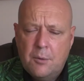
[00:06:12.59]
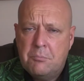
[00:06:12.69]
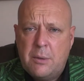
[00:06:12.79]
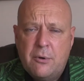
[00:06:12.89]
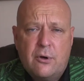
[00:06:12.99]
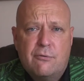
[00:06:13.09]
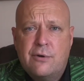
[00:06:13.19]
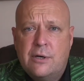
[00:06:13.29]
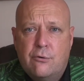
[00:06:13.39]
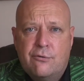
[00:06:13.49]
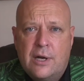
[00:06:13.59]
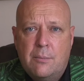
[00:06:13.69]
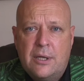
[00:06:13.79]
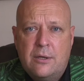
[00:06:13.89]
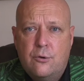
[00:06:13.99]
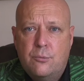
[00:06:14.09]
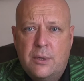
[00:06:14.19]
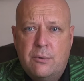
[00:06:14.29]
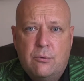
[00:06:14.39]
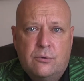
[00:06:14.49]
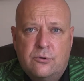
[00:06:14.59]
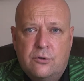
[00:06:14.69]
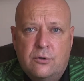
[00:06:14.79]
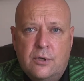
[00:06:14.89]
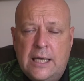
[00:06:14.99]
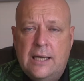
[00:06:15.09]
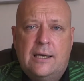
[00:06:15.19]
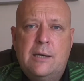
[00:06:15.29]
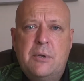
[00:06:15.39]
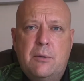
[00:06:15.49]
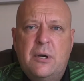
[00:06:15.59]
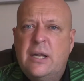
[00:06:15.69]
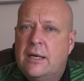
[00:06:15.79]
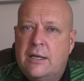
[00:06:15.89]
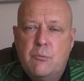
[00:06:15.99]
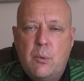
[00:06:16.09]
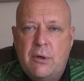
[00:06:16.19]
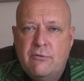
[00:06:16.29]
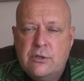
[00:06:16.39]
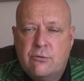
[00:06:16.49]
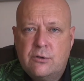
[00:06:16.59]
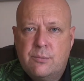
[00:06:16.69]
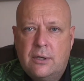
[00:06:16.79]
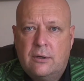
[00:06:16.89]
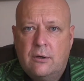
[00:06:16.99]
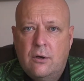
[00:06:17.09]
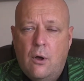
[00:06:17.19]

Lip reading: Maybe I've got a friend or a family who maybe wants to lend me the money and I give them a bit of interest back.